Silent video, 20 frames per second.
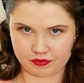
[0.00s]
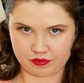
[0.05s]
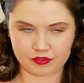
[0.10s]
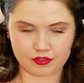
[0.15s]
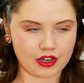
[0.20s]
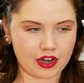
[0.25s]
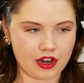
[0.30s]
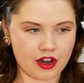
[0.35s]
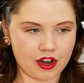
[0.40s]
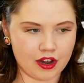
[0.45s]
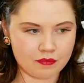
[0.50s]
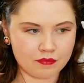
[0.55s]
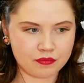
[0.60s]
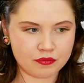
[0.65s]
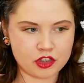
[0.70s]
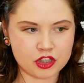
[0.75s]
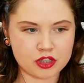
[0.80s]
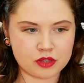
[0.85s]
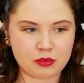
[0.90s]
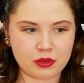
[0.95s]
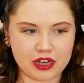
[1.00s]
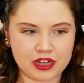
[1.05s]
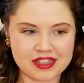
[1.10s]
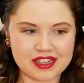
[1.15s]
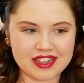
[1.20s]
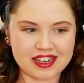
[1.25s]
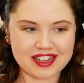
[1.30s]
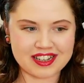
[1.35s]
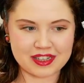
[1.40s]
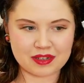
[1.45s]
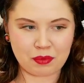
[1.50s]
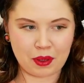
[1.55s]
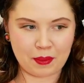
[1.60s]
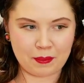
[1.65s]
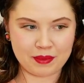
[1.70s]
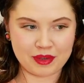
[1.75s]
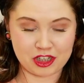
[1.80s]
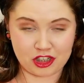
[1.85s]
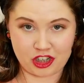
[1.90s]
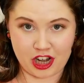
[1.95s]
um, just because it is a bit
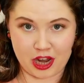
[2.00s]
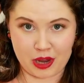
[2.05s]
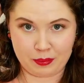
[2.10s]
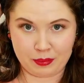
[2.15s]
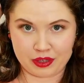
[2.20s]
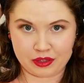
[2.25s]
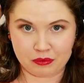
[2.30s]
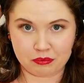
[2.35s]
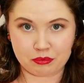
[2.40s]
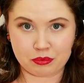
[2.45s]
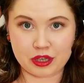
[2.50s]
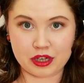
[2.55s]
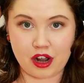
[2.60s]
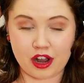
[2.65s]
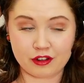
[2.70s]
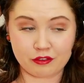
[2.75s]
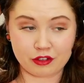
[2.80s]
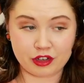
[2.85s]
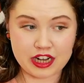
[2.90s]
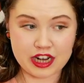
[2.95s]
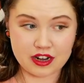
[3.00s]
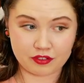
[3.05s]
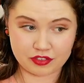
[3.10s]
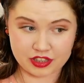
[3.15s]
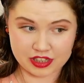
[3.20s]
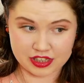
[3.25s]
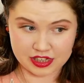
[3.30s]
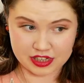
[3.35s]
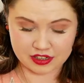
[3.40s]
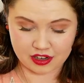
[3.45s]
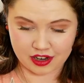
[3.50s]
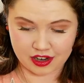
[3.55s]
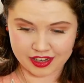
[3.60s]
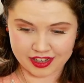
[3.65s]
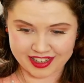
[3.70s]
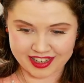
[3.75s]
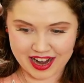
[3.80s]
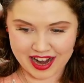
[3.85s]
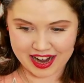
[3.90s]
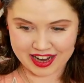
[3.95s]
misshapen, but I really love this
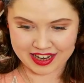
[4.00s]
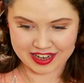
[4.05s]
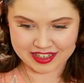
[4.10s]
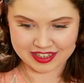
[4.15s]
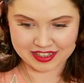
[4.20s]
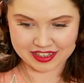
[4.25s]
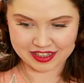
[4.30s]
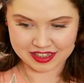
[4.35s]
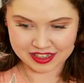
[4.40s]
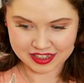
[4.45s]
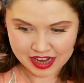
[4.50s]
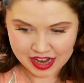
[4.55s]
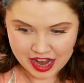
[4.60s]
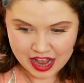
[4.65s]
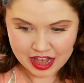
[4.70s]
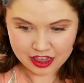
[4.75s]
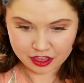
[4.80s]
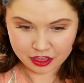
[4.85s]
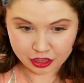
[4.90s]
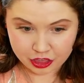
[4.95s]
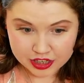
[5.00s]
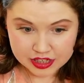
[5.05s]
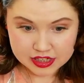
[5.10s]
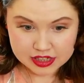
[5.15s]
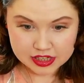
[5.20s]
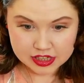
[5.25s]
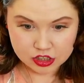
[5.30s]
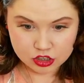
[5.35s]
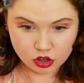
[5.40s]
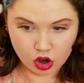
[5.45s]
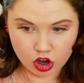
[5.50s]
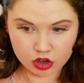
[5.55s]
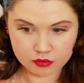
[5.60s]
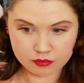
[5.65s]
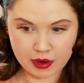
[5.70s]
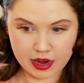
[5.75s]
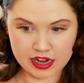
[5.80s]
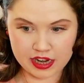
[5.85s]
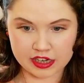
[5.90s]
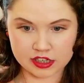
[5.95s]
design and this is on
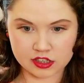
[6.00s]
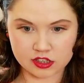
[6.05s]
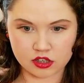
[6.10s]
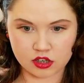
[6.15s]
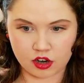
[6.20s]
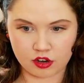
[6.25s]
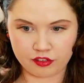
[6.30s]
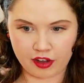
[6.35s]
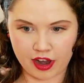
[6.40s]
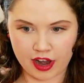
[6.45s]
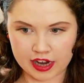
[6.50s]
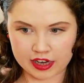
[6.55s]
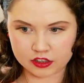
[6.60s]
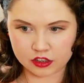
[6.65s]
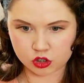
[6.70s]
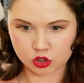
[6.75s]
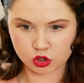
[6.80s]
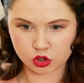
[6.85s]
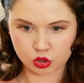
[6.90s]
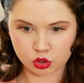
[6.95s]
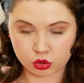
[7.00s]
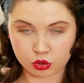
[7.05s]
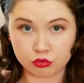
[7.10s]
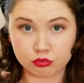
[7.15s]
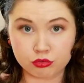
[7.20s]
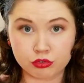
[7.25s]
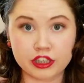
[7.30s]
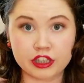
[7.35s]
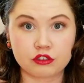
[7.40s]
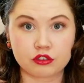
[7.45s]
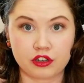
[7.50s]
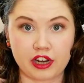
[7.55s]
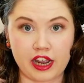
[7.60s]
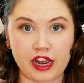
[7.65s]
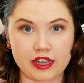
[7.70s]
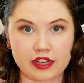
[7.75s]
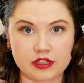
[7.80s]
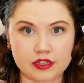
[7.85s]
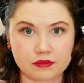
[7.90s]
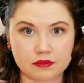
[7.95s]
my list of hats to
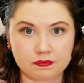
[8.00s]
recreate